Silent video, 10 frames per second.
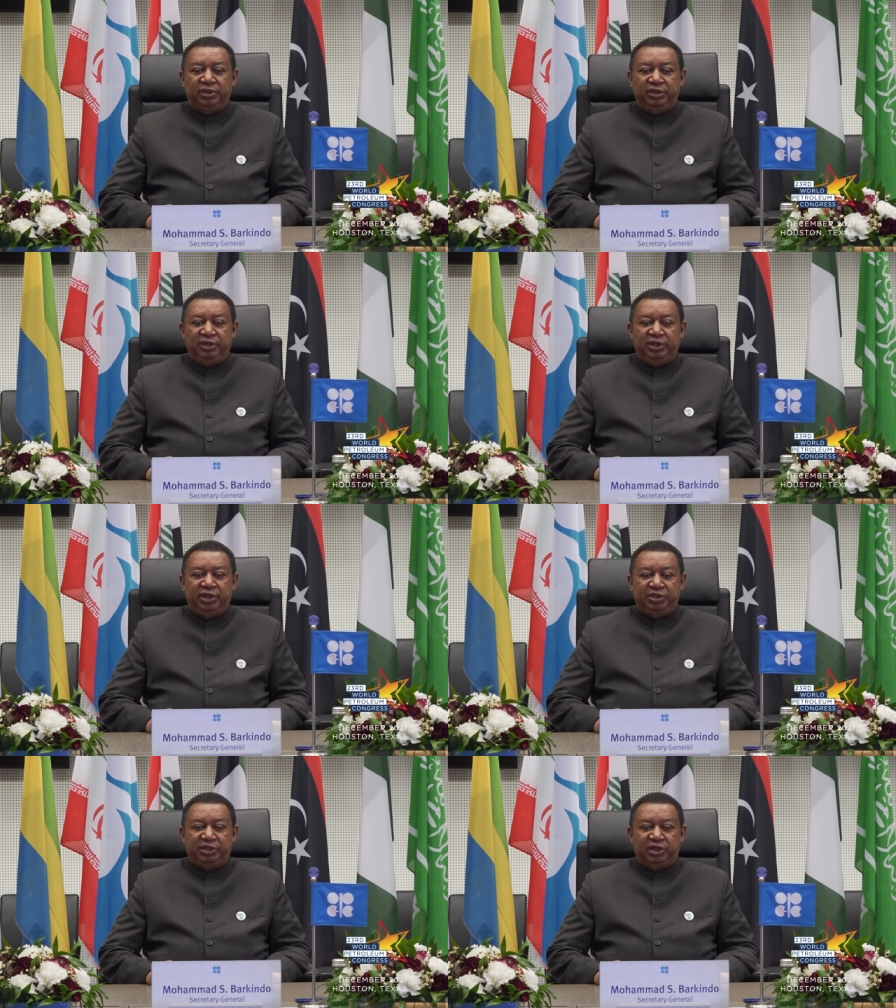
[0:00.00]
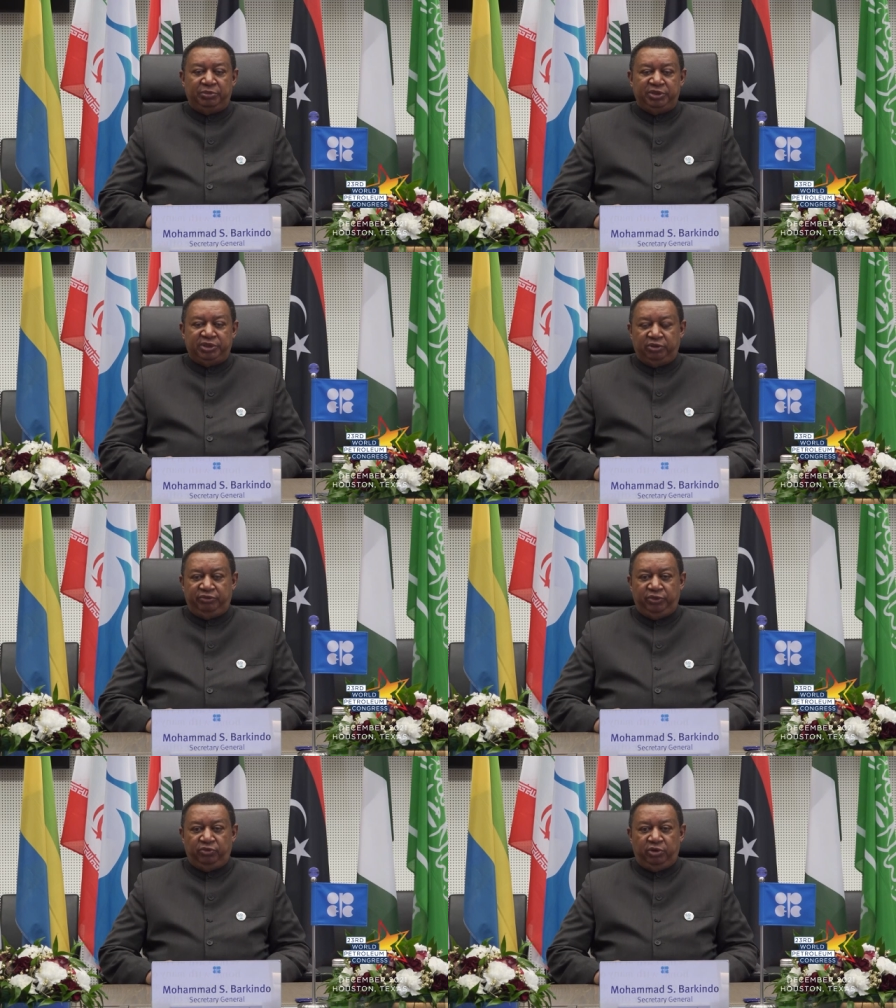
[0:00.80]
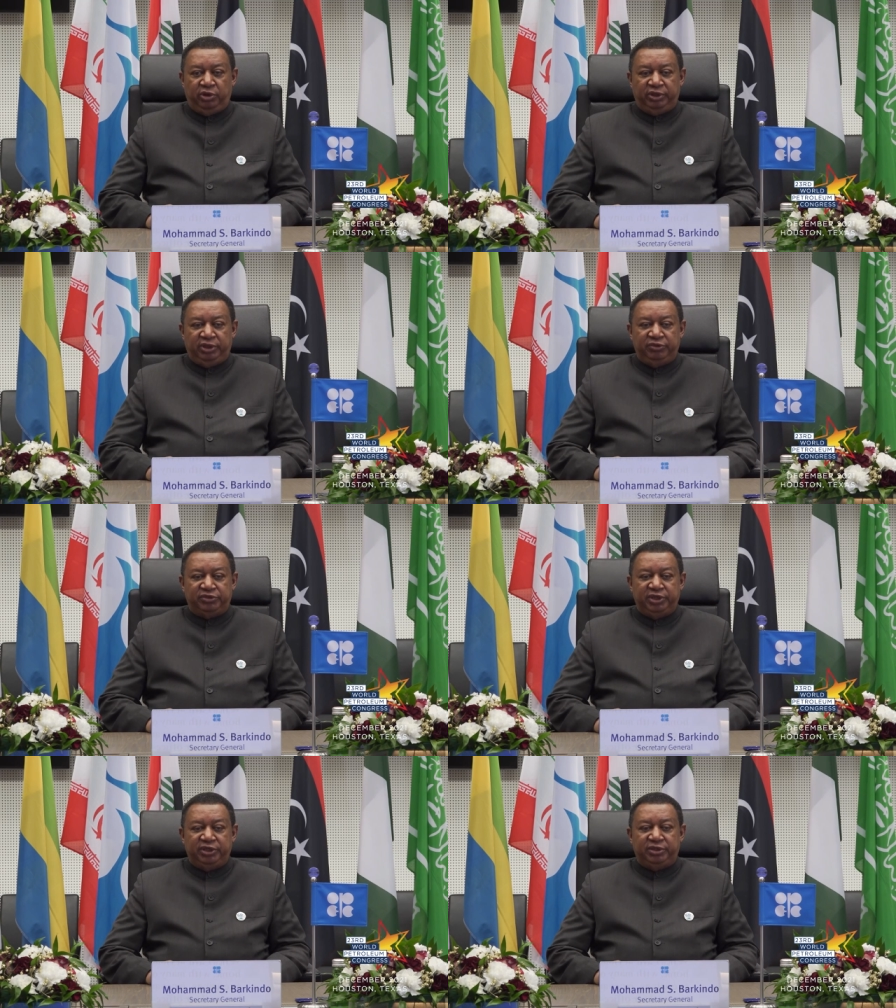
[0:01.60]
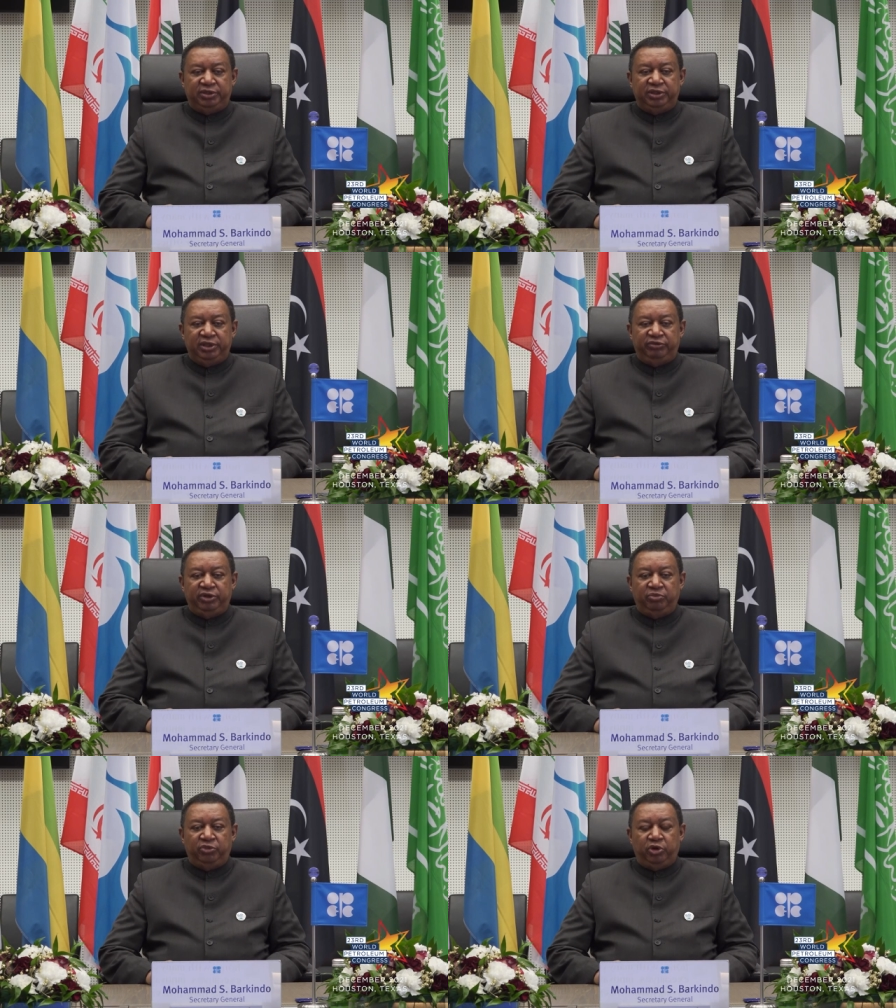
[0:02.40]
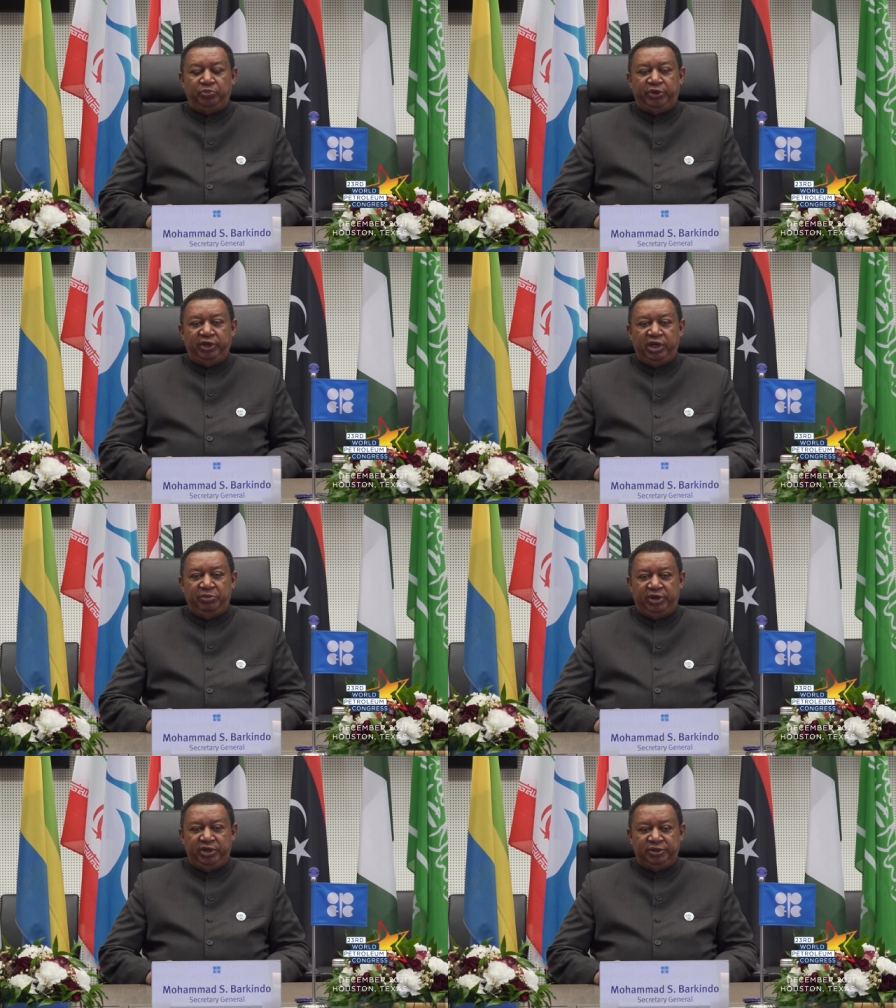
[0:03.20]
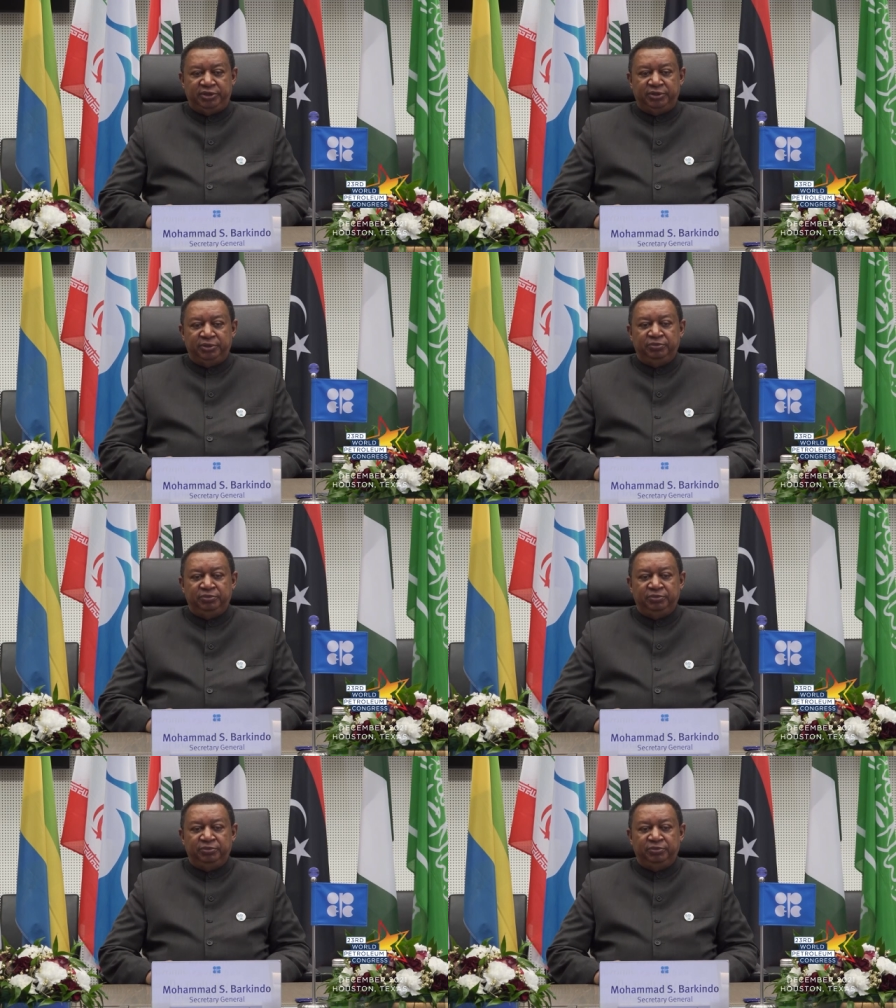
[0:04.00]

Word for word: the energy capital of the world, gives it even more preeminence.